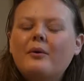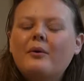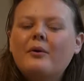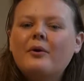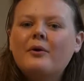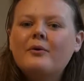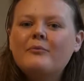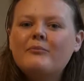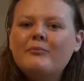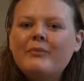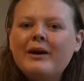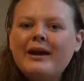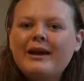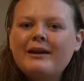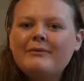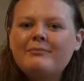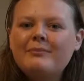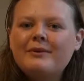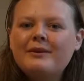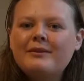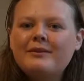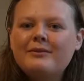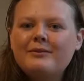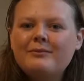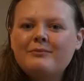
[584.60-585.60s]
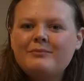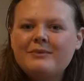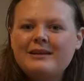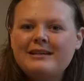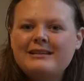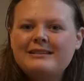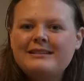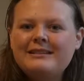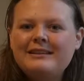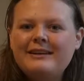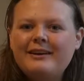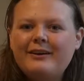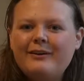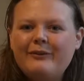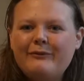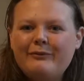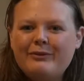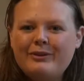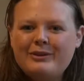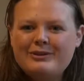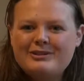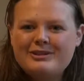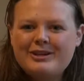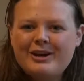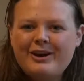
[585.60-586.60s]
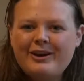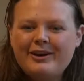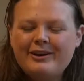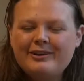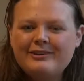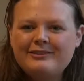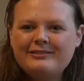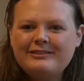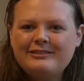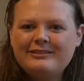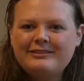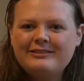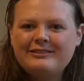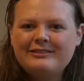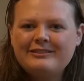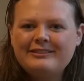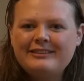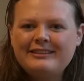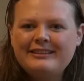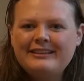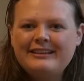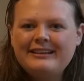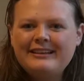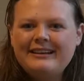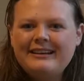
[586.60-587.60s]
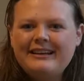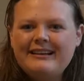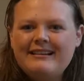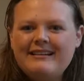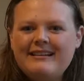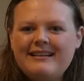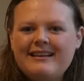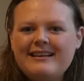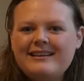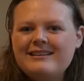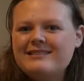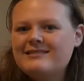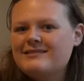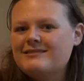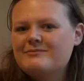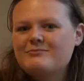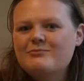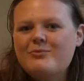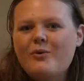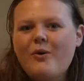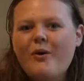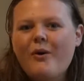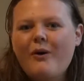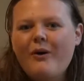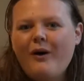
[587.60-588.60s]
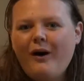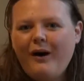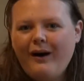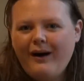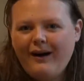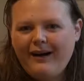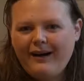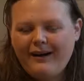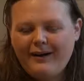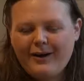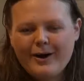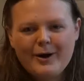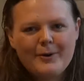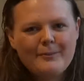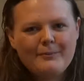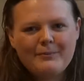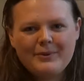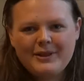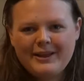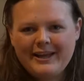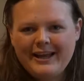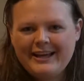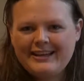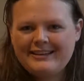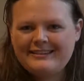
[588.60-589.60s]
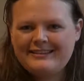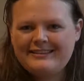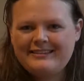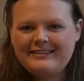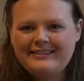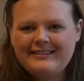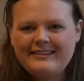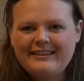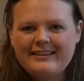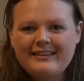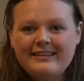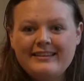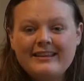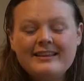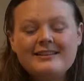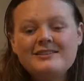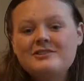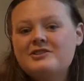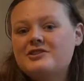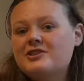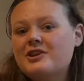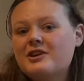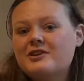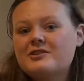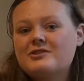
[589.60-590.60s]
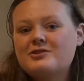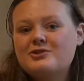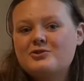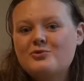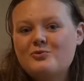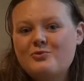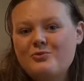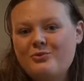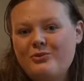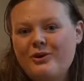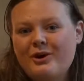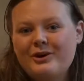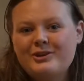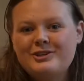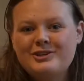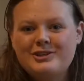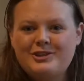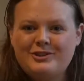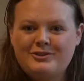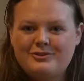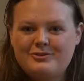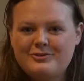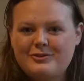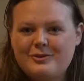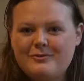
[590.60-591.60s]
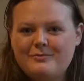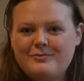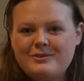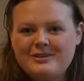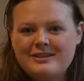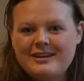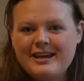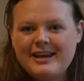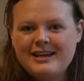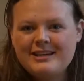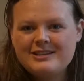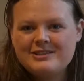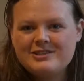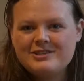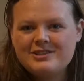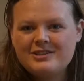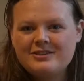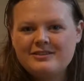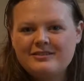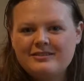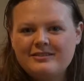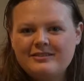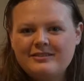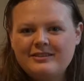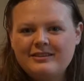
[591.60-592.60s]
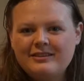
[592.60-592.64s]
Or maybe the meaning of the title is more complex than just one interpretation.